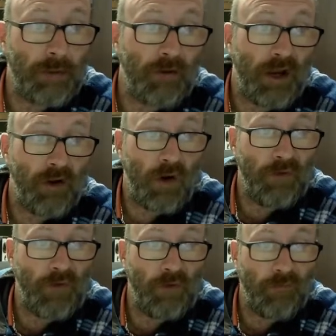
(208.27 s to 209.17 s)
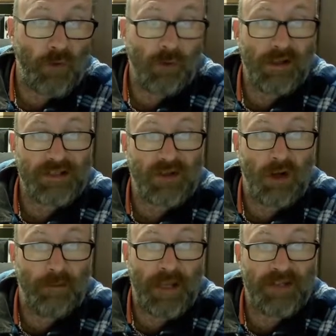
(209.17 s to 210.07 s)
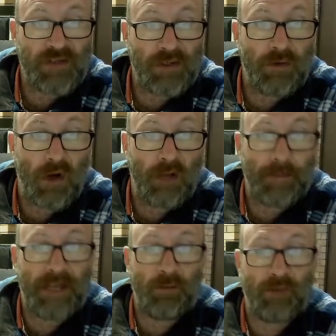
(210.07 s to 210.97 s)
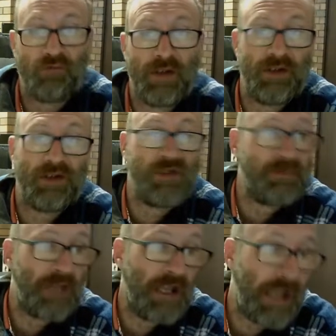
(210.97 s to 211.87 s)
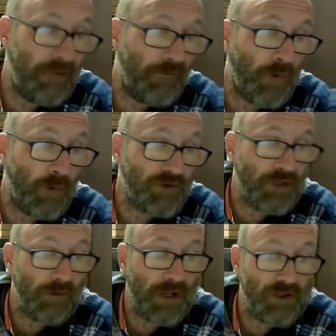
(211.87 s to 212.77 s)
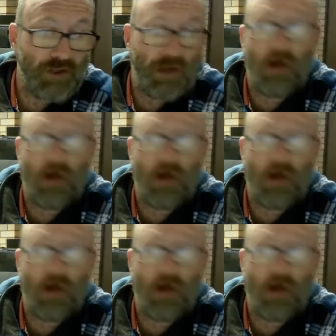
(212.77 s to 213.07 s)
upgrade iPhone 4S, iPad 2, iPad with Retina display, and 4th generation